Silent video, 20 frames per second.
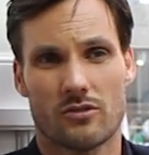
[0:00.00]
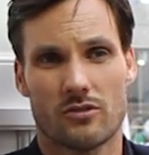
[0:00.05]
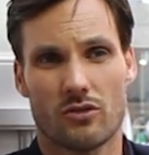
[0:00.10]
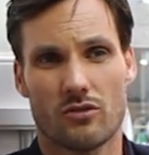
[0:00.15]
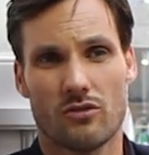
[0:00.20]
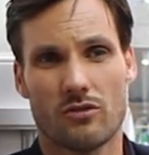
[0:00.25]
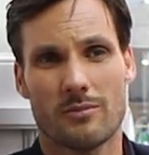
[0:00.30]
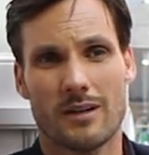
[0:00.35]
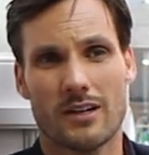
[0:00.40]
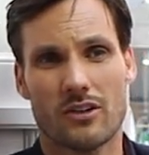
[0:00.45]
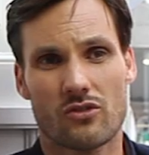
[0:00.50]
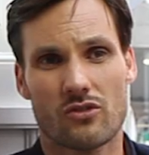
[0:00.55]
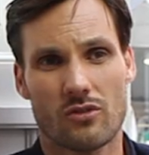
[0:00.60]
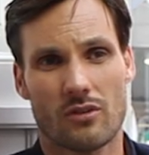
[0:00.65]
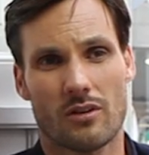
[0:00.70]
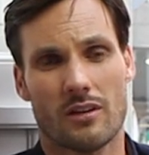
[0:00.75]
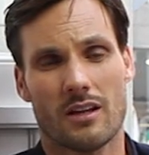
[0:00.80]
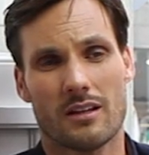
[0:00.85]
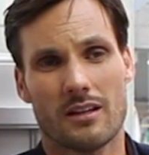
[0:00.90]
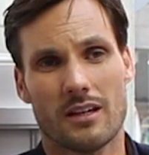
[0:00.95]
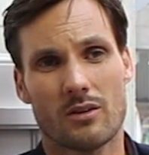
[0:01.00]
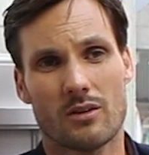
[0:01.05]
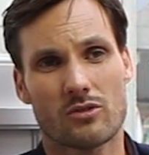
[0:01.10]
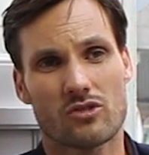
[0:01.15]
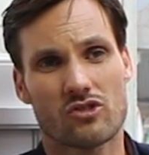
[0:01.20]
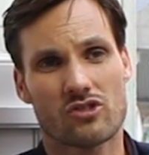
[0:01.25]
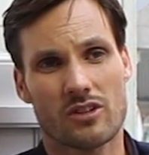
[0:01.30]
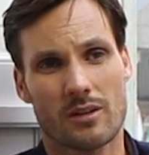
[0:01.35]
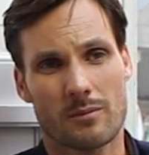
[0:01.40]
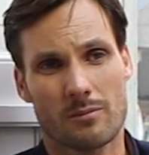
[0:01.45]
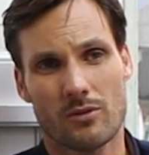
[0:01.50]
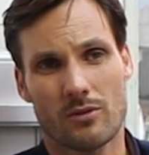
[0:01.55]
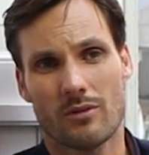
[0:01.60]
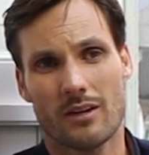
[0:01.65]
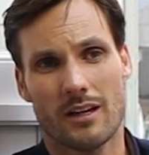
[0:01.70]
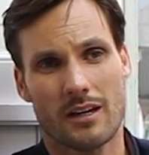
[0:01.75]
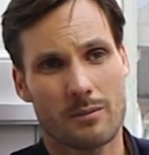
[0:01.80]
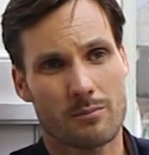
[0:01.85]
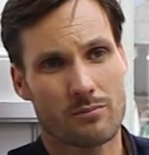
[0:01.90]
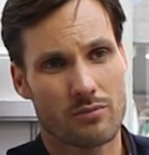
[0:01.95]
so you make sure that they don't ship you
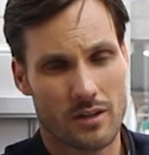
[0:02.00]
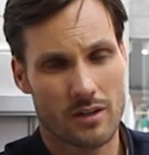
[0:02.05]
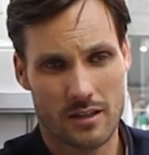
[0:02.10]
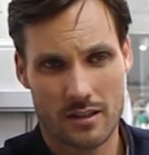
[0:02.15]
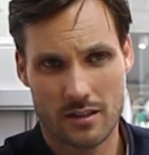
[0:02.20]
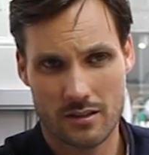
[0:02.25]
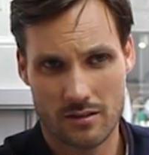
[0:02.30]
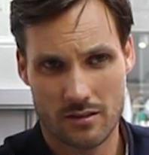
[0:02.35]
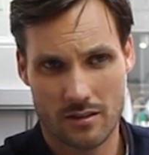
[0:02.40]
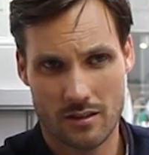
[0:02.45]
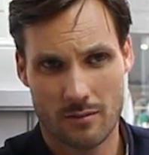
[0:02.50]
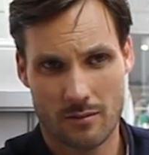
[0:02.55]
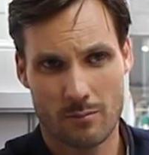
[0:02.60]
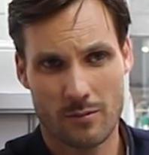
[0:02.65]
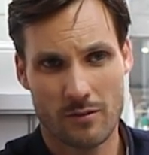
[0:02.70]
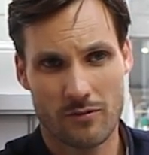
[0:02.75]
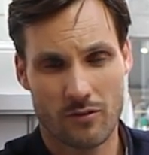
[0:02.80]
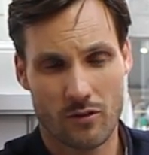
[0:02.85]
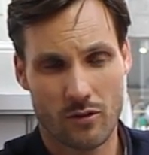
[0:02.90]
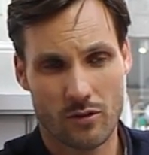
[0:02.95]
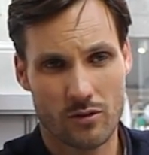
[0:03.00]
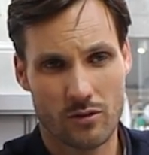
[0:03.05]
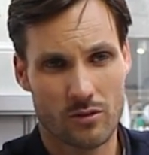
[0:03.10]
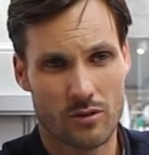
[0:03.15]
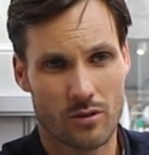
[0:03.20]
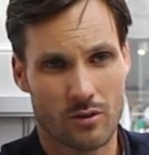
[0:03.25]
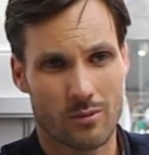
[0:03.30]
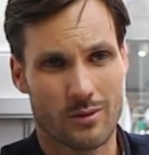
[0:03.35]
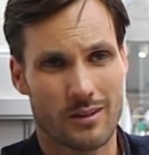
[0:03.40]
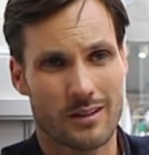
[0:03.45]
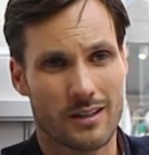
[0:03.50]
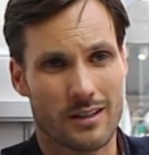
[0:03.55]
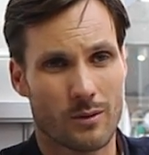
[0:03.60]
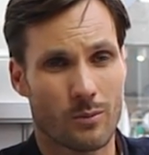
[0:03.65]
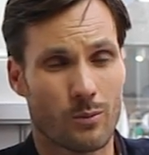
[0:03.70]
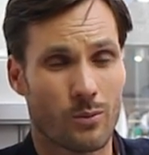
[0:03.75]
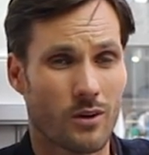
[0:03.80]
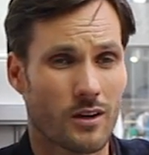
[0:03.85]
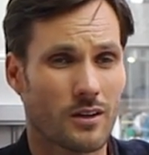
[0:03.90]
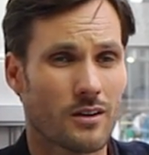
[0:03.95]
any products before you know that they are
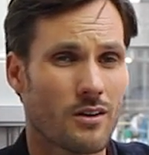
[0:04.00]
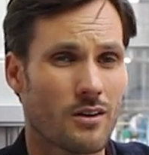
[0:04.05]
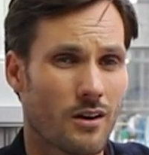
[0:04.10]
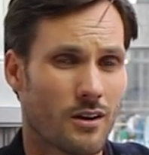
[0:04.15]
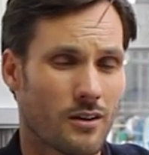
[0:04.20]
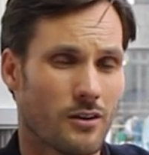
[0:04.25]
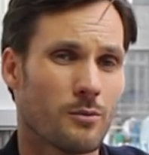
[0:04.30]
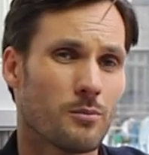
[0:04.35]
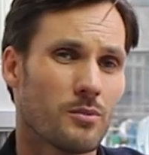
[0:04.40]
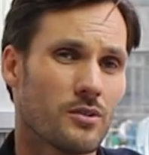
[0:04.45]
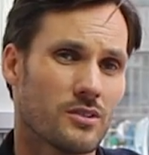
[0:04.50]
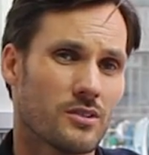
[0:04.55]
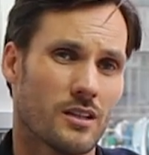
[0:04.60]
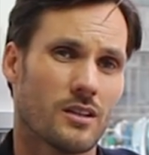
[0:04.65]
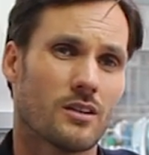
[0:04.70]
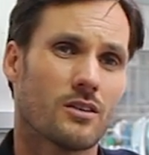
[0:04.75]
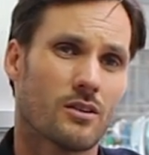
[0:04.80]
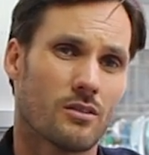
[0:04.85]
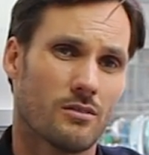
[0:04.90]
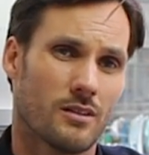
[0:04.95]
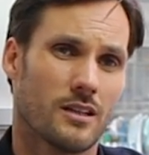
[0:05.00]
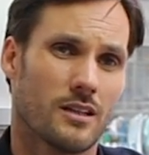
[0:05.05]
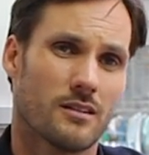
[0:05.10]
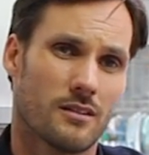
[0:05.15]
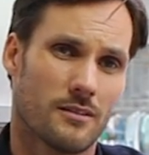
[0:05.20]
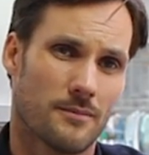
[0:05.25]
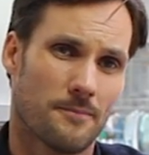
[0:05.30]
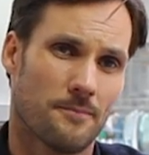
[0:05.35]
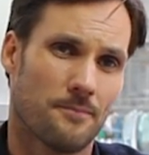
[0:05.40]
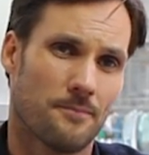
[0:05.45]
100% correct.